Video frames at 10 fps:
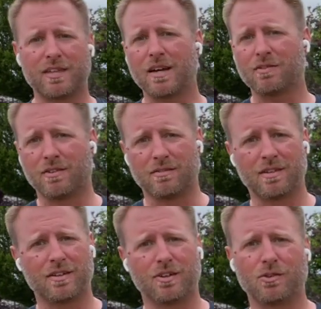7,
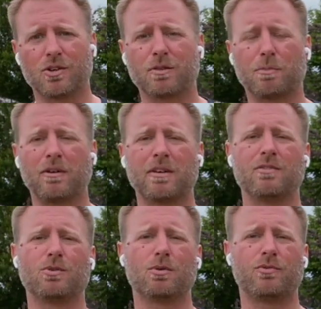you know, you could probably
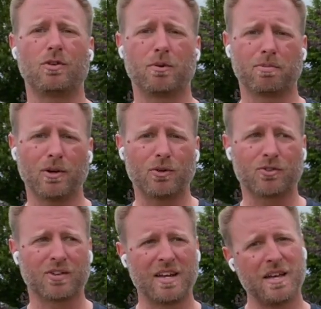even do a full
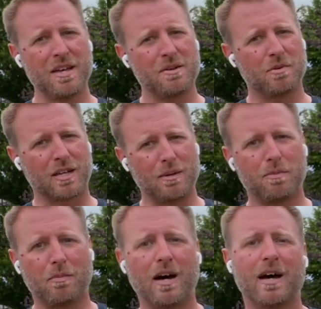approach, but keep
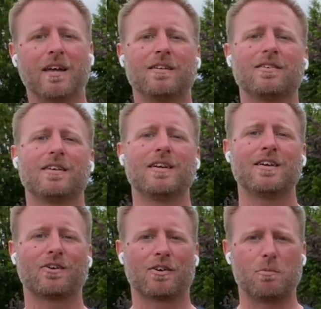in mind,
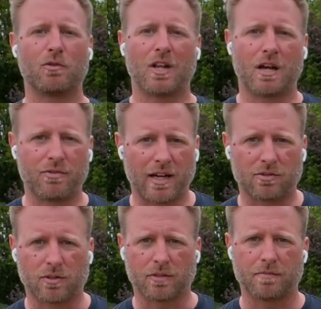you're gonna move a lot
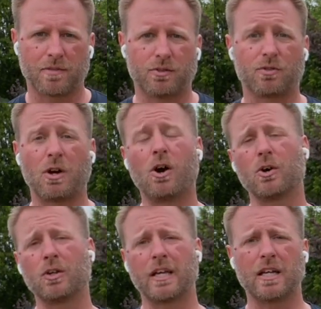faster. There's
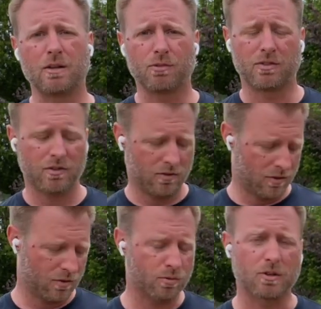hardly any
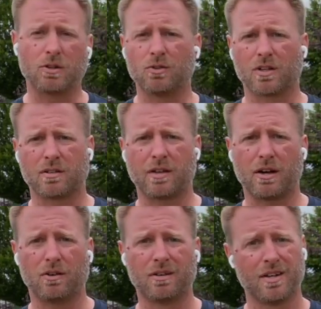resistance when you're using a
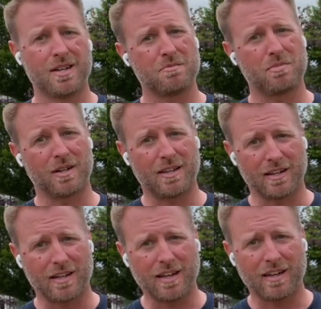towel. But
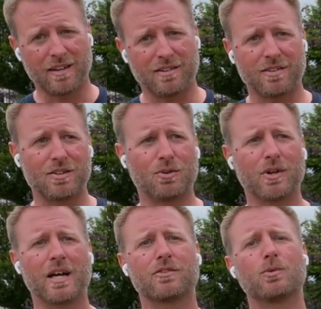then again, you
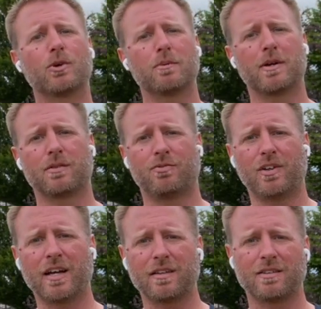don't have to worry about the
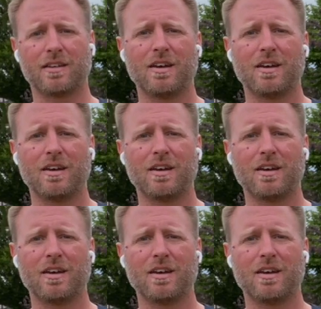flight.